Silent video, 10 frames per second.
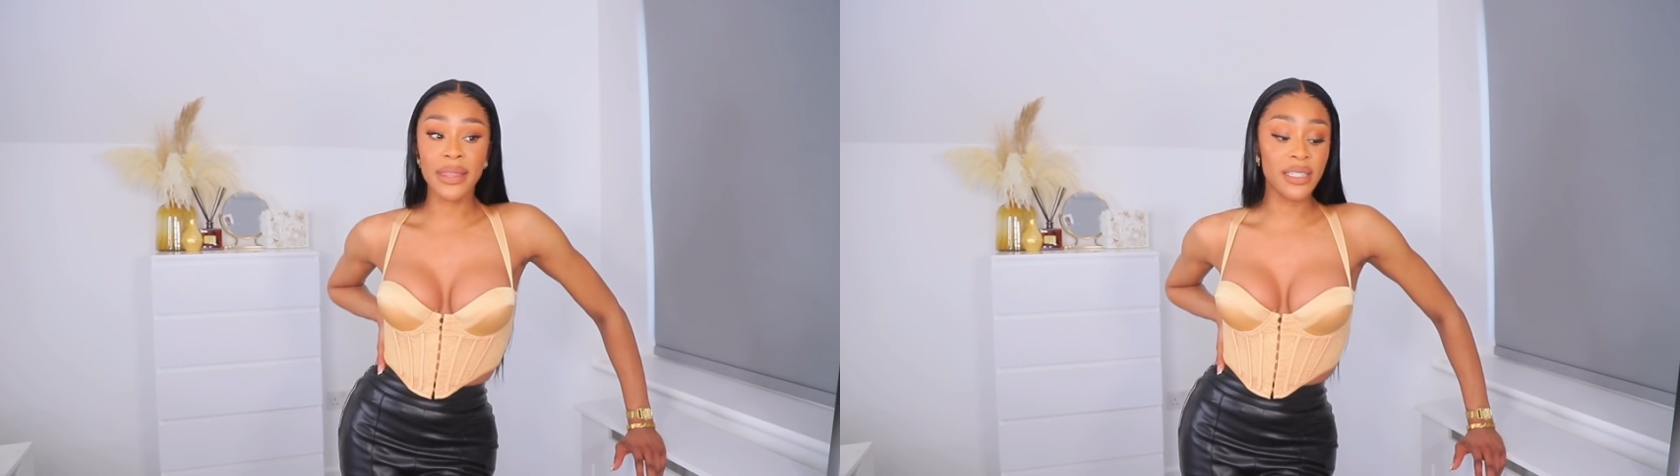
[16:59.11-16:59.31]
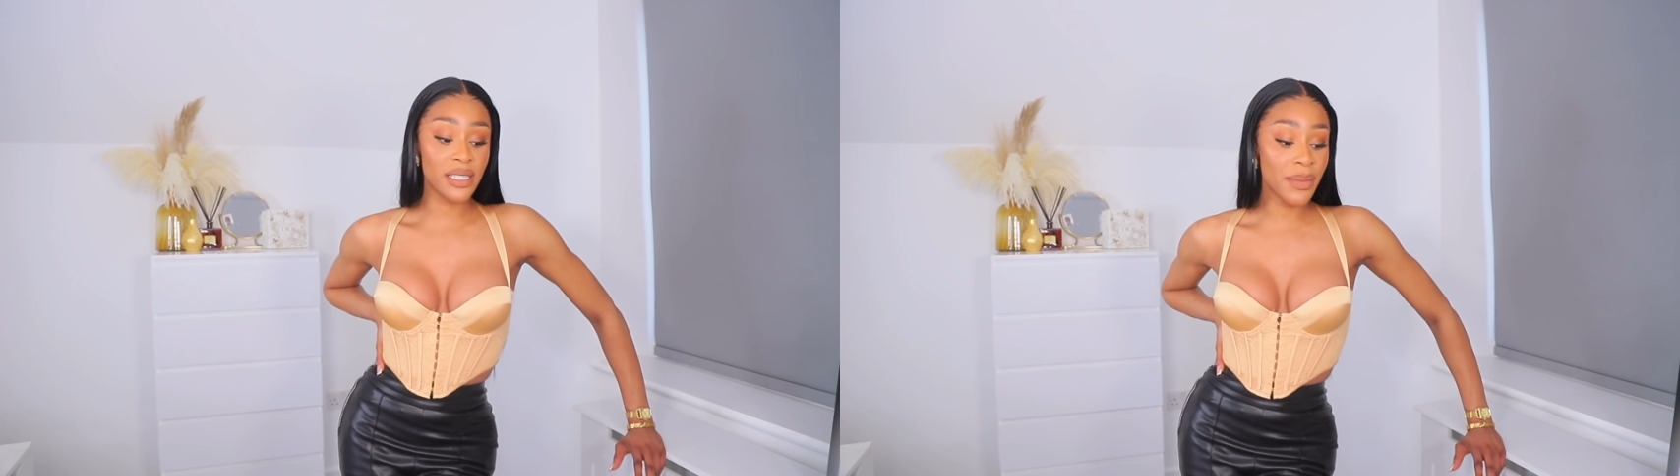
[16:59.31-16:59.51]

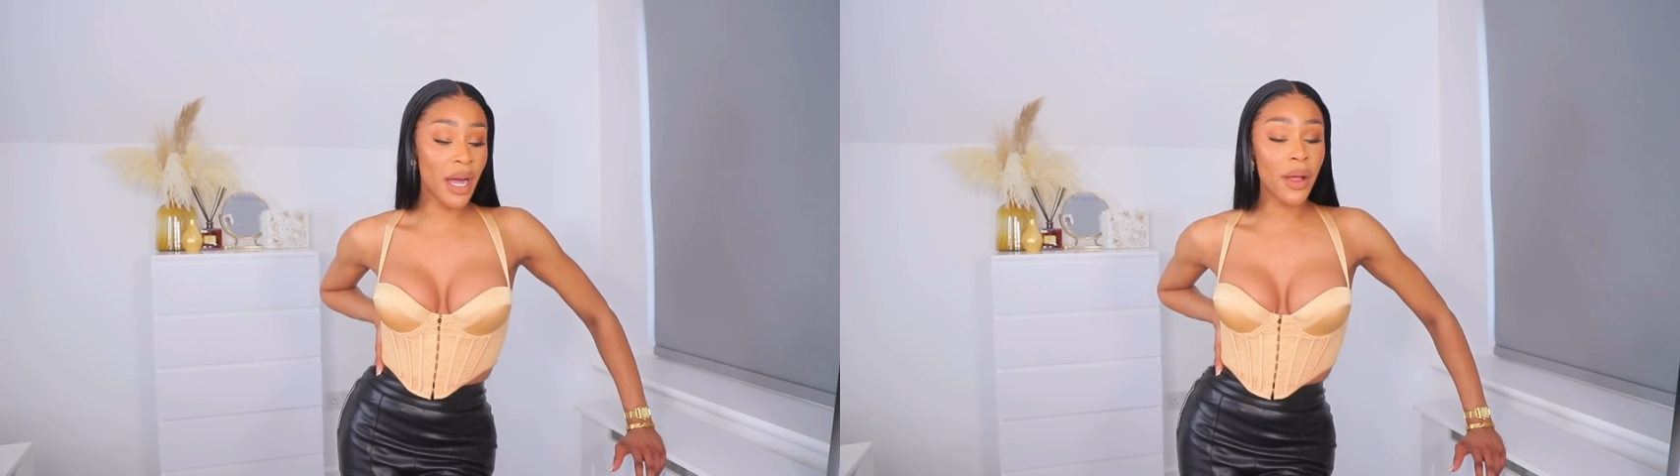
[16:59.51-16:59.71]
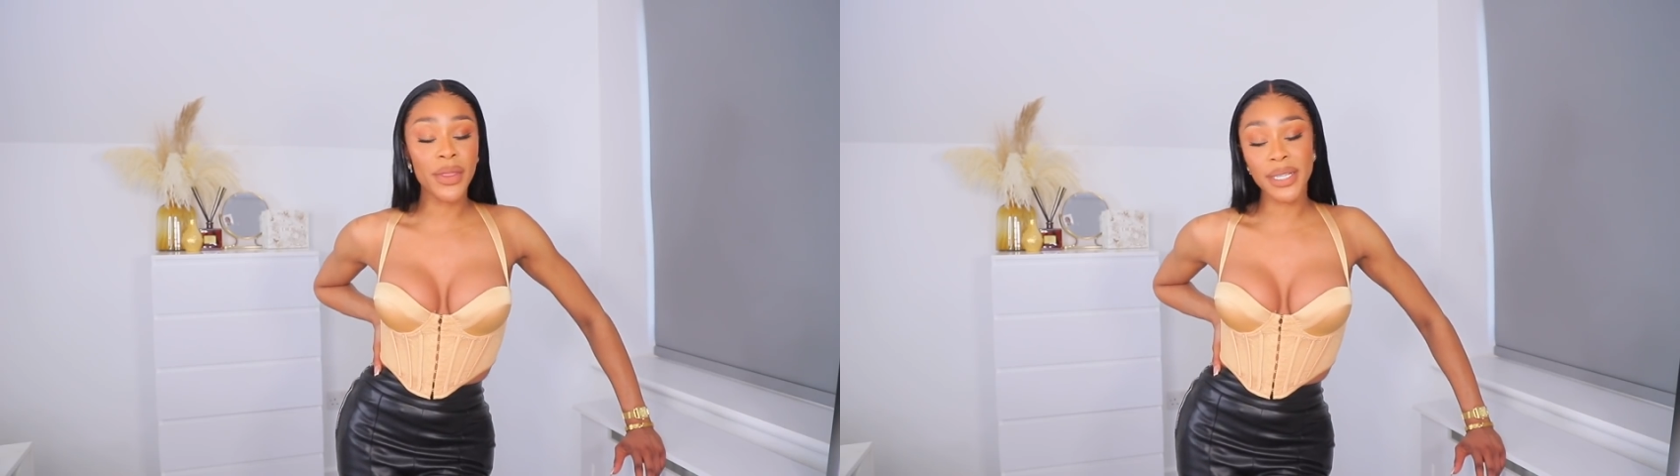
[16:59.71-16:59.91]
The
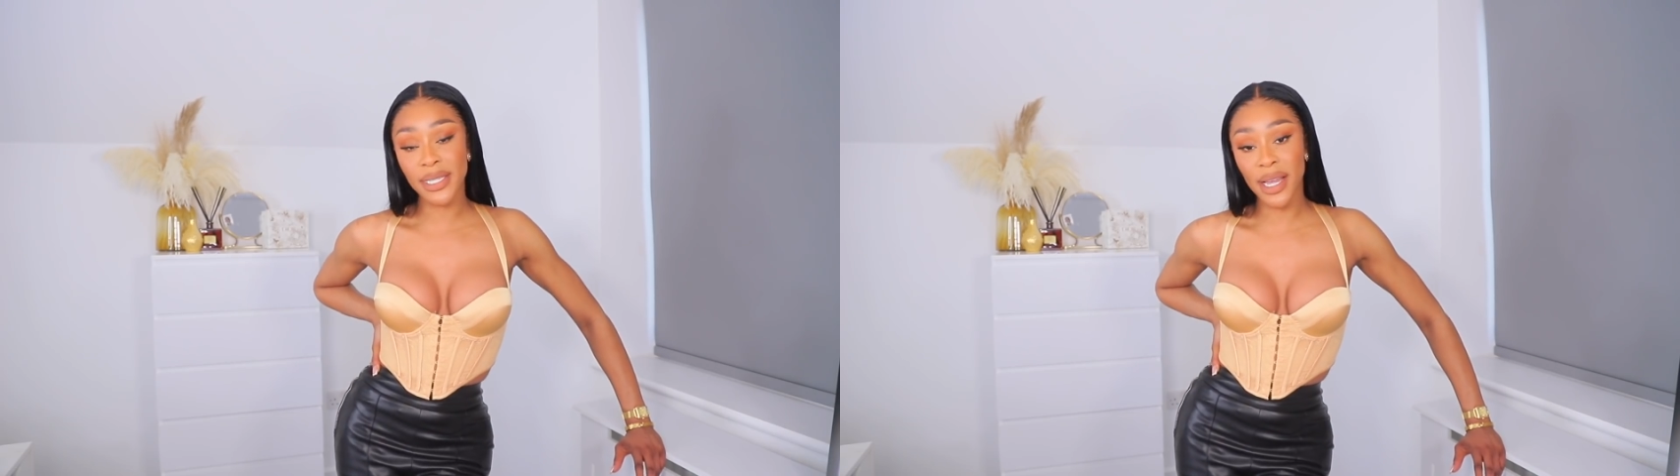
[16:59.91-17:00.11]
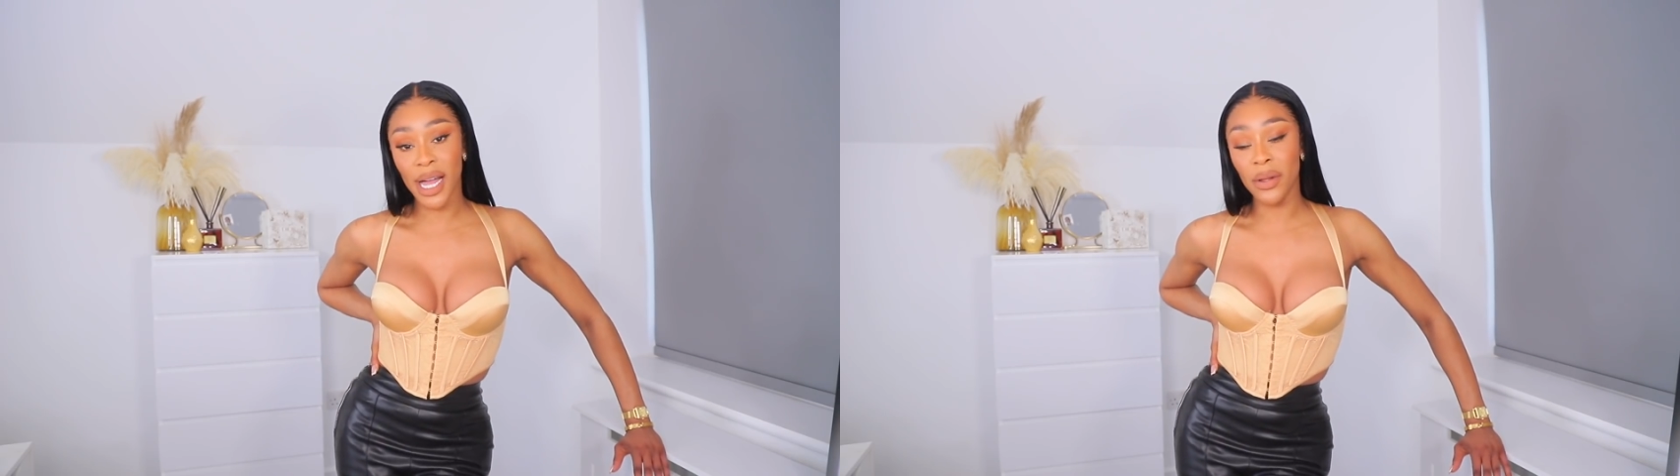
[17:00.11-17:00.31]
smell, the
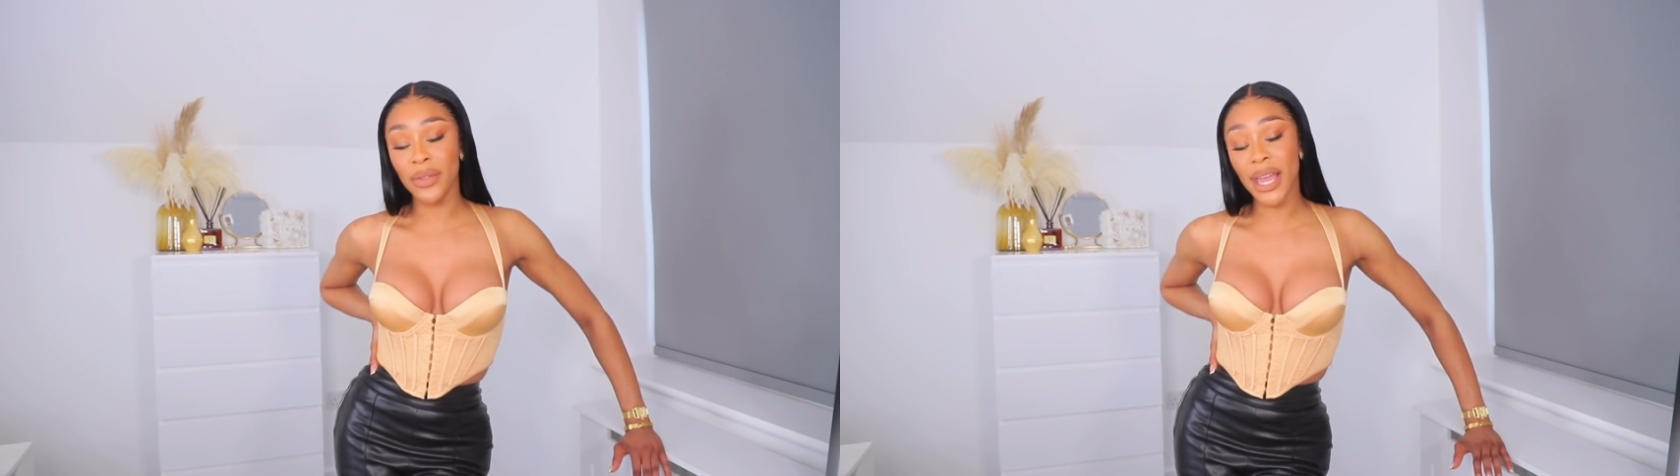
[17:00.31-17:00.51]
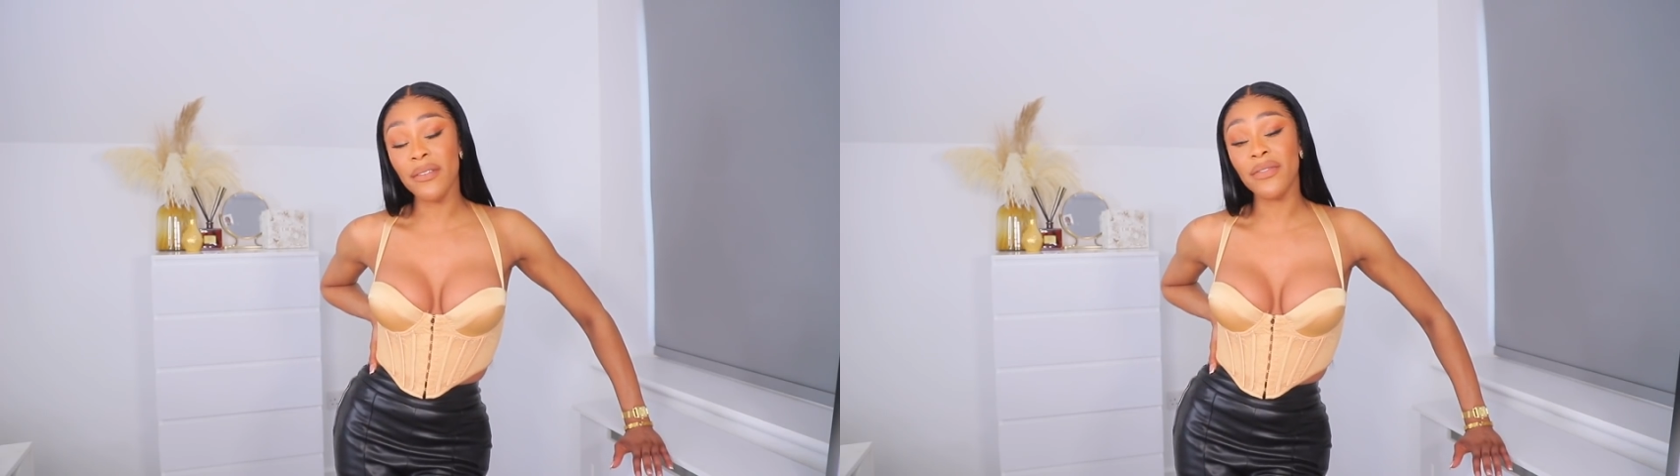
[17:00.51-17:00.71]
style,
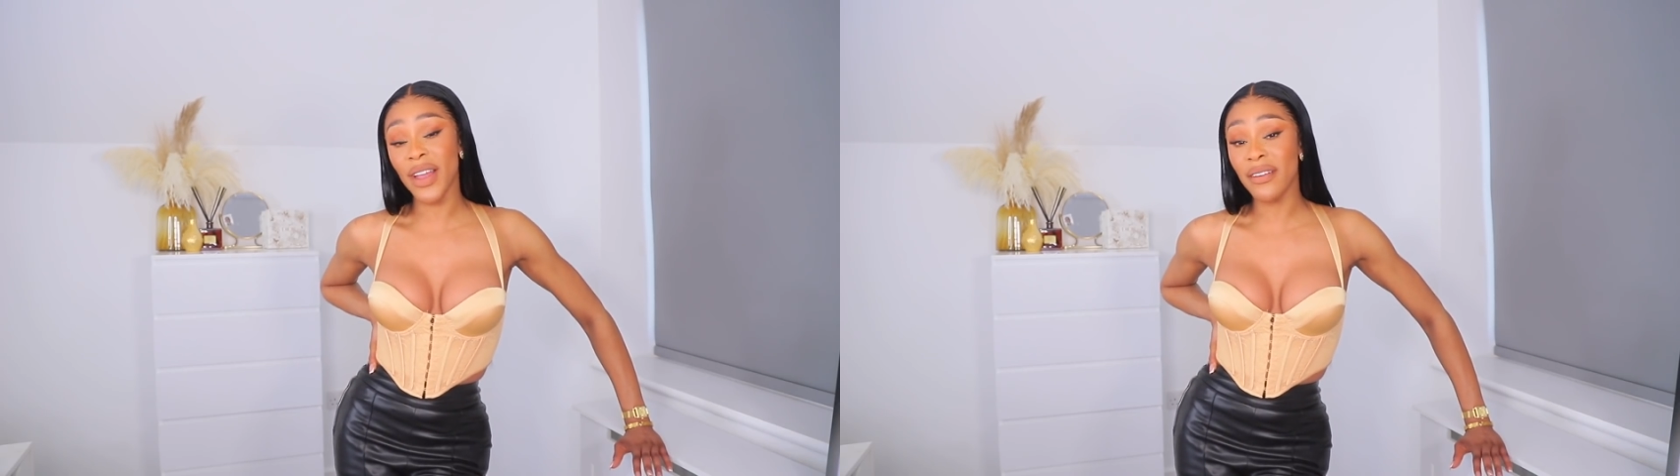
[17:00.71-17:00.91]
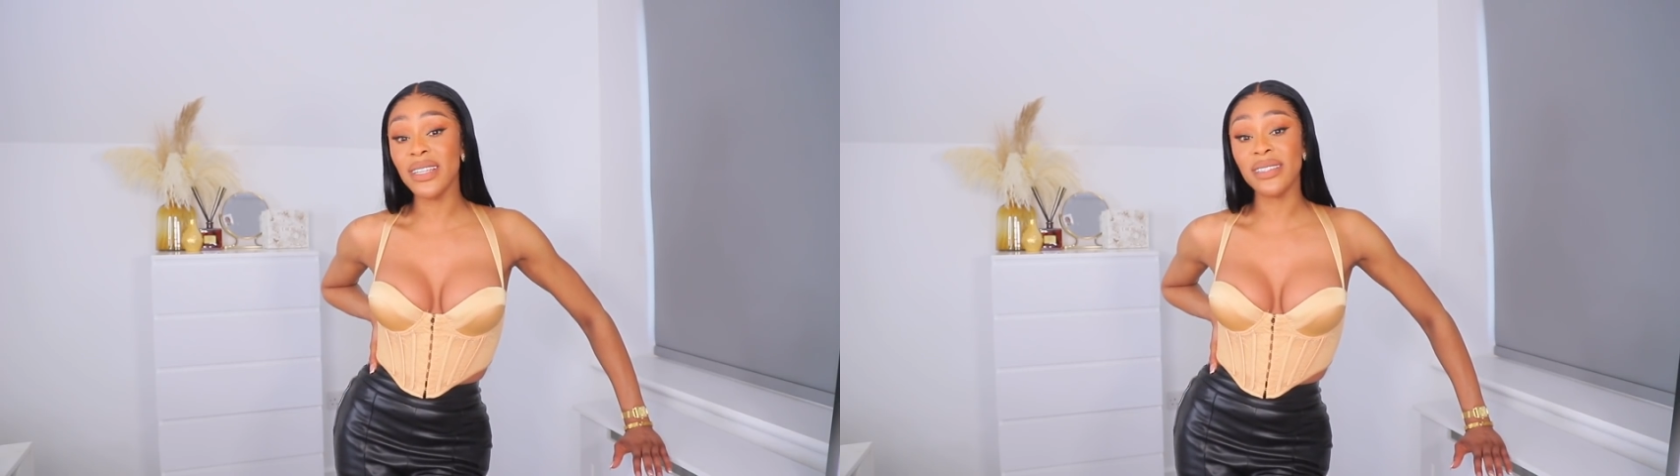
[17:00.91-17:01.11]
they're very